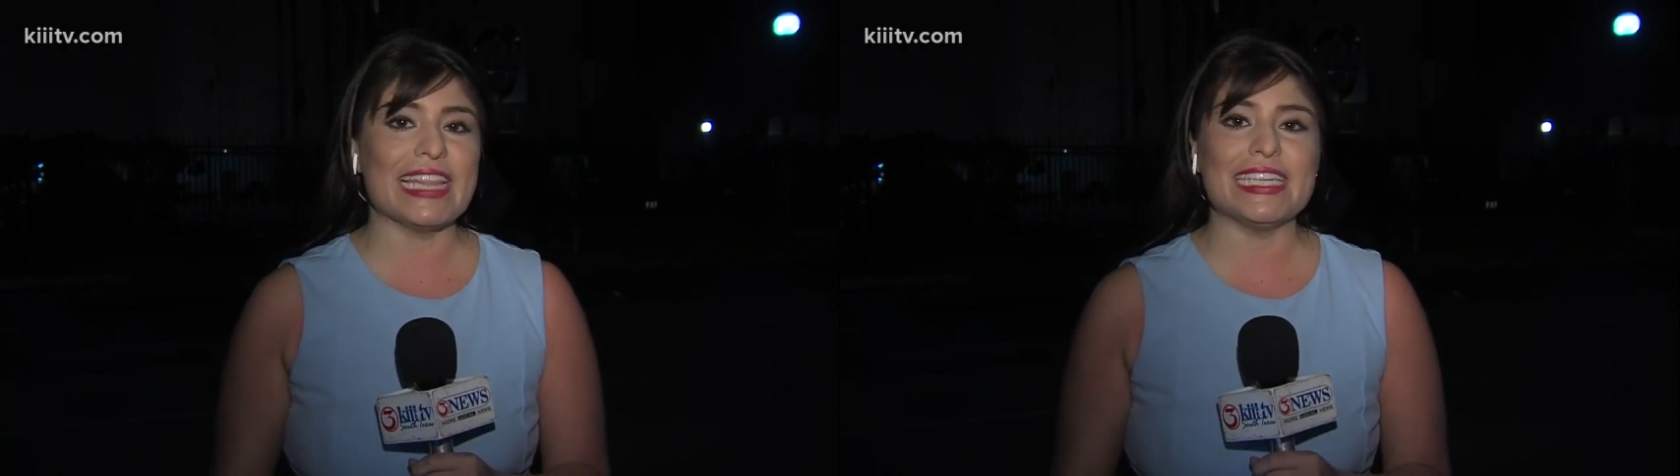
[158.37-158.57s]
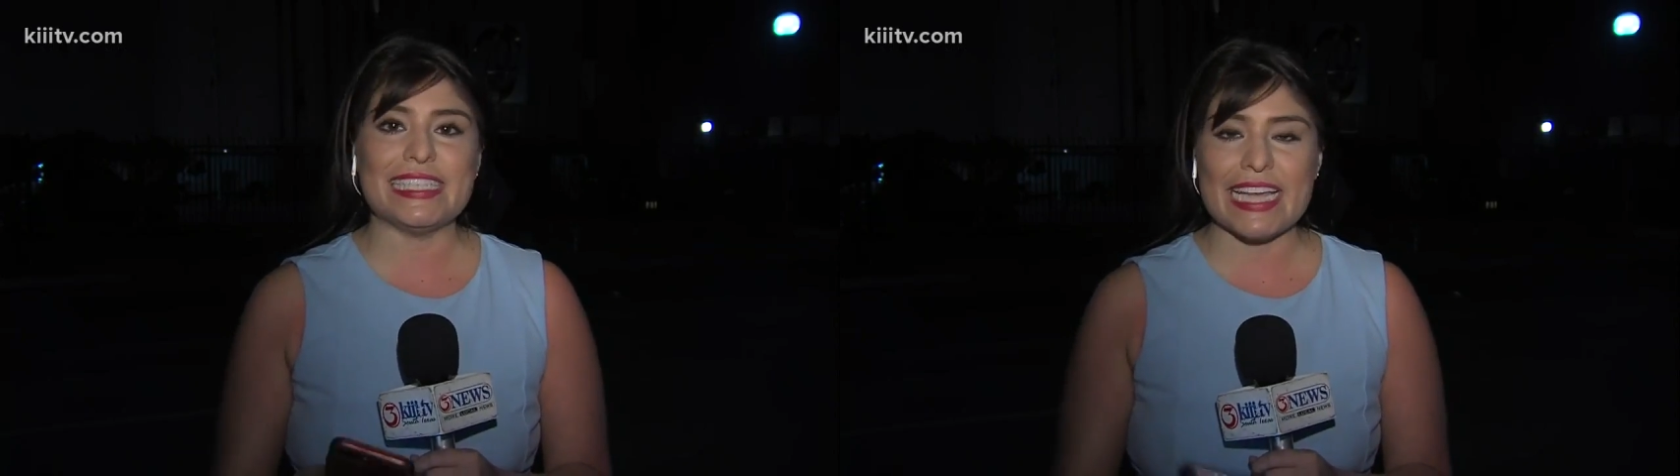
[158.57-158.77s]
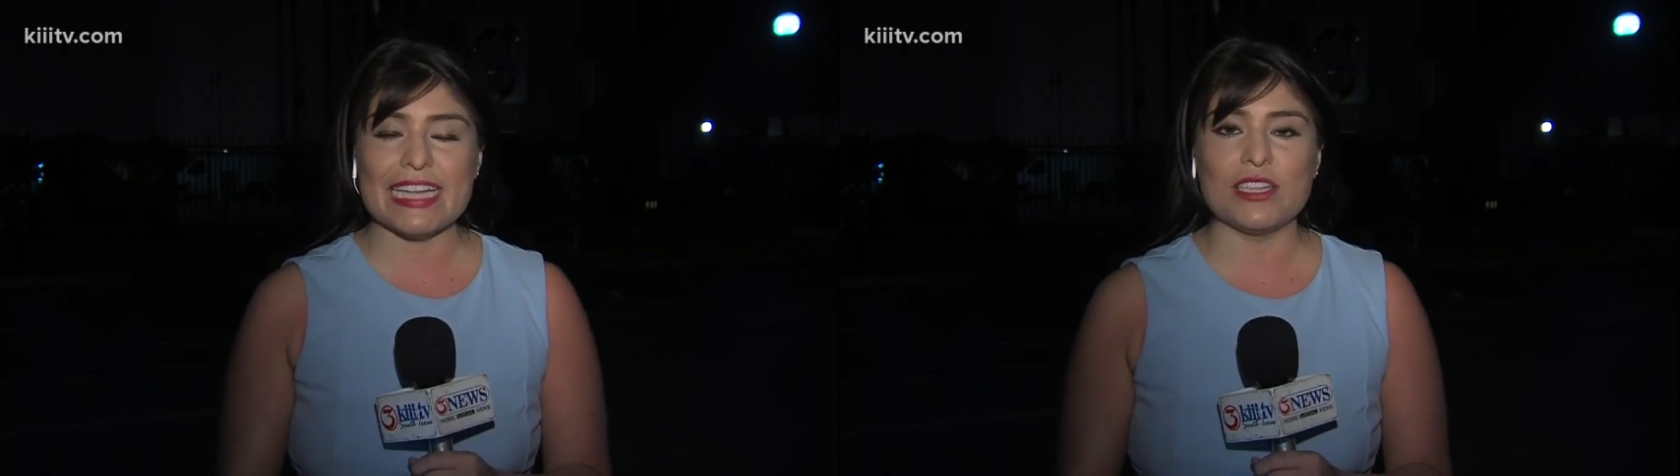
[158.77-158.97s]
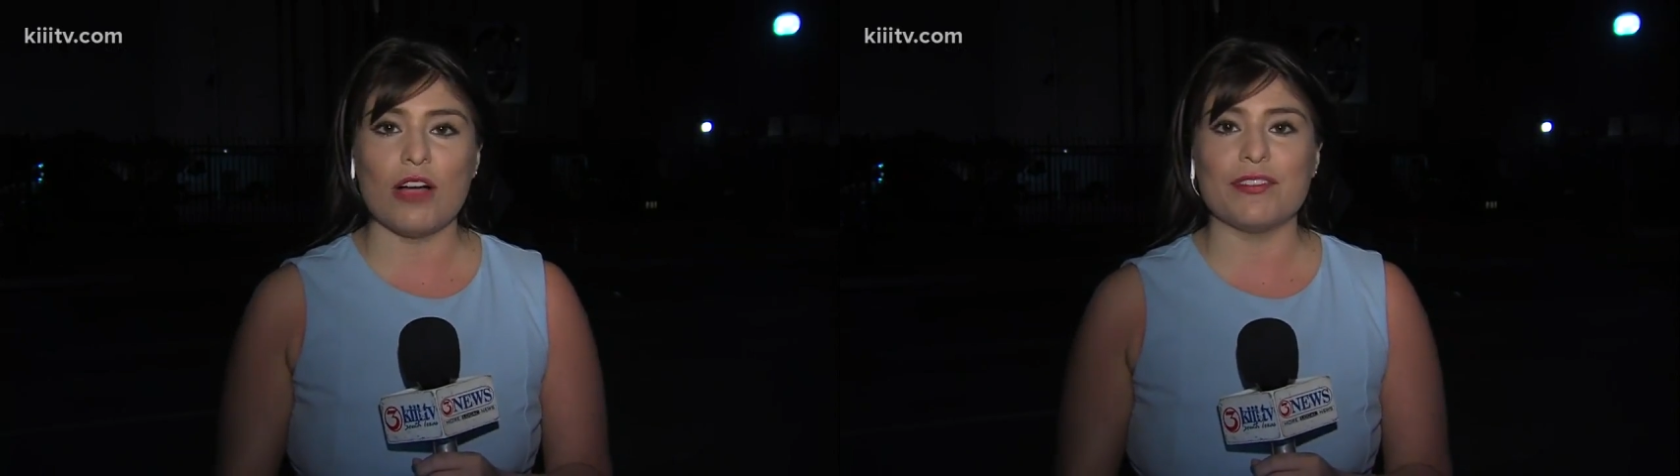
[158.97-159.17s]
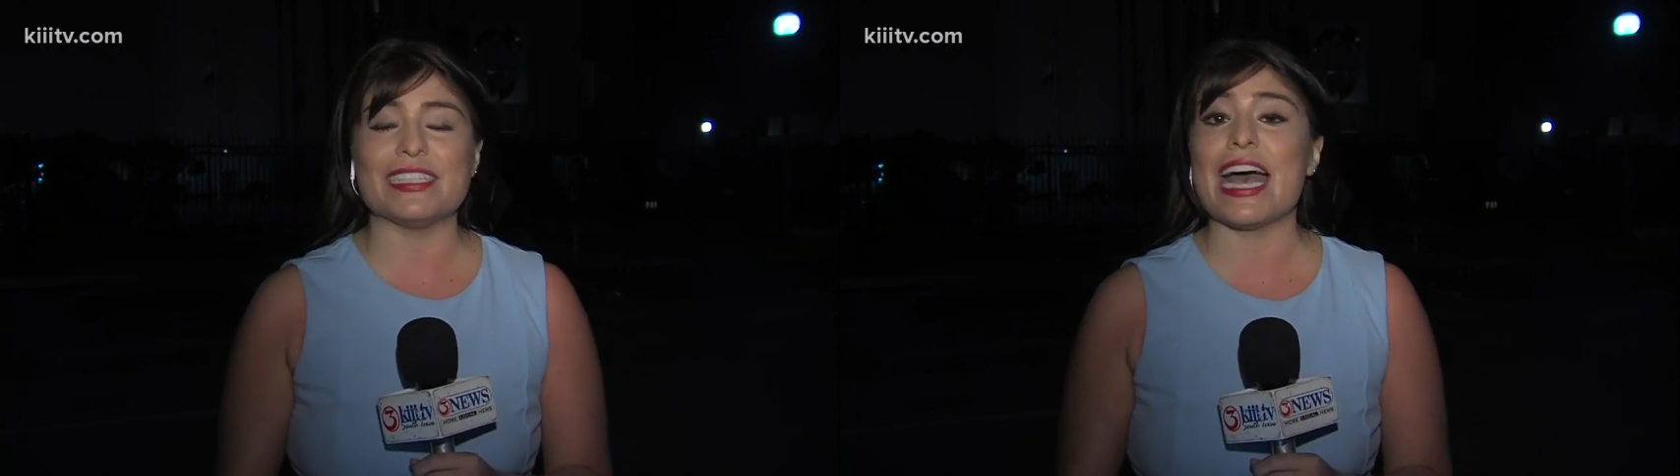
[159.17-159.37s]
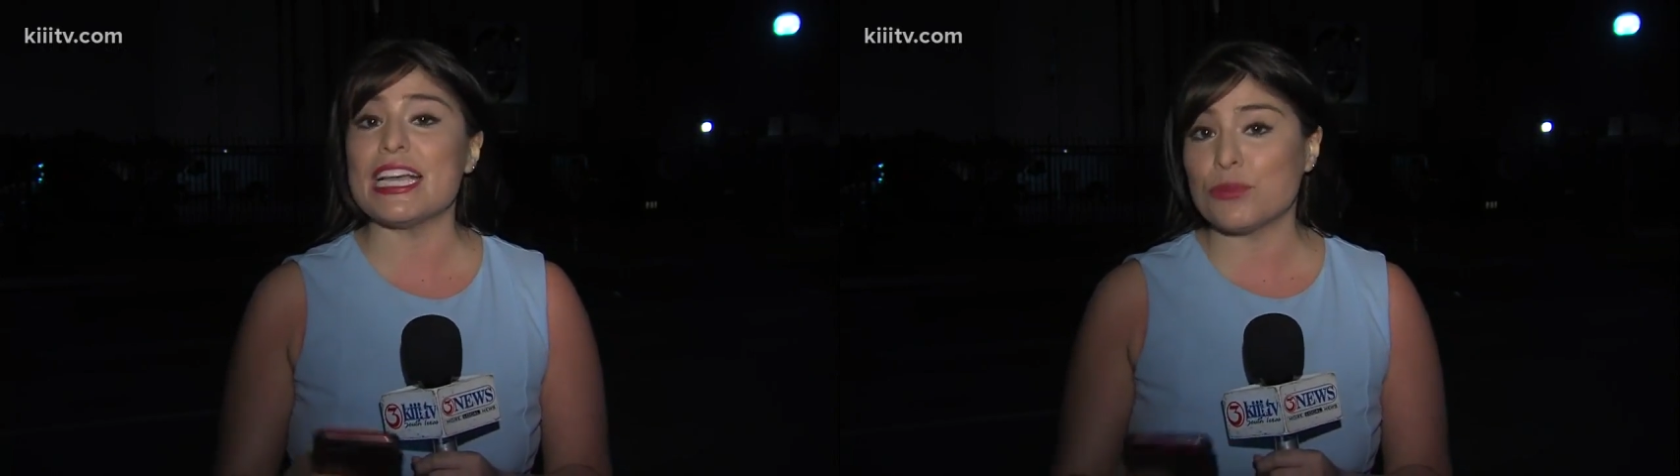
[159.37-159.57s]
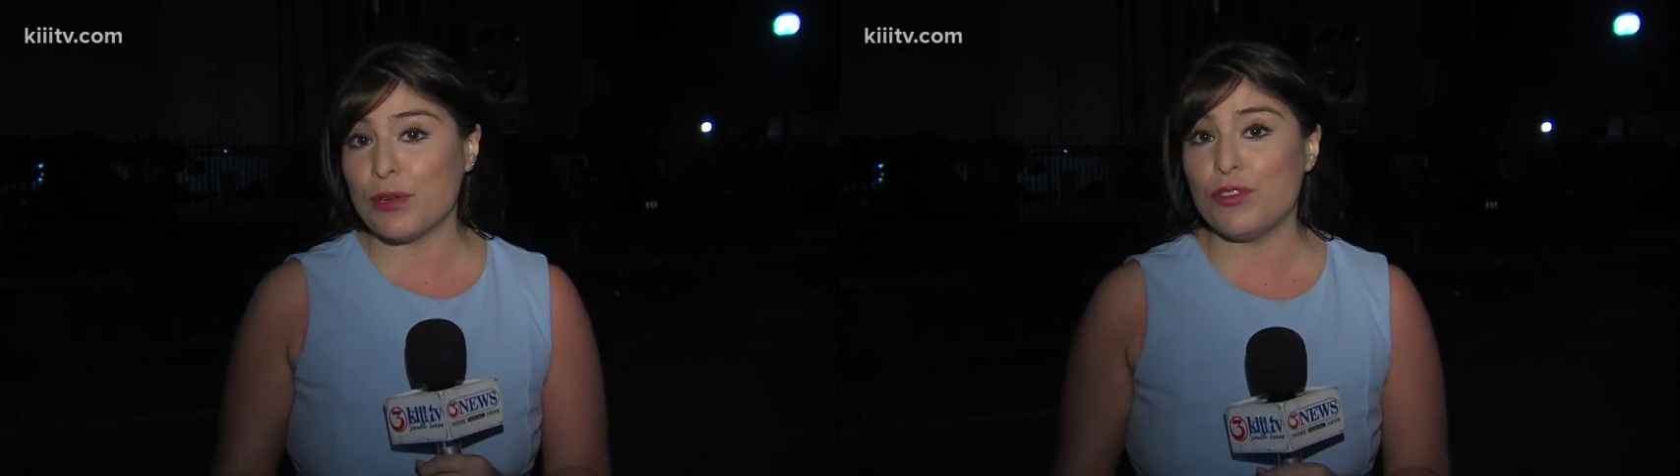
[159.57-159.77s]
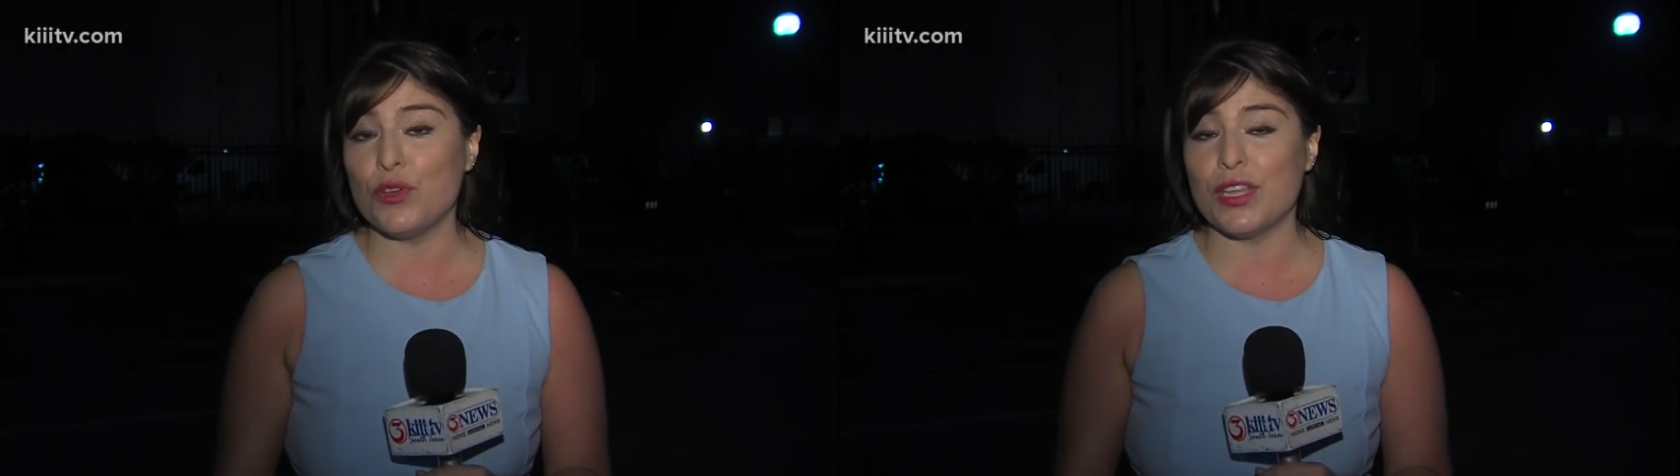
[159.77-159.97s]
and the DA's office has
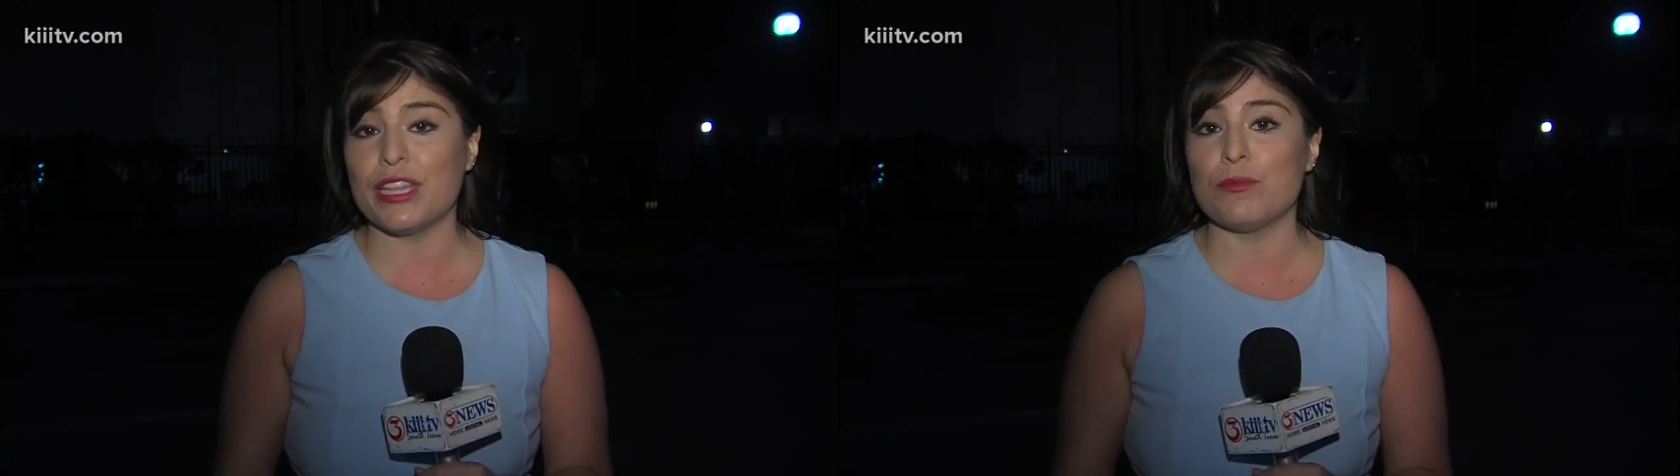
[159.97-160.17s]
reviewed it,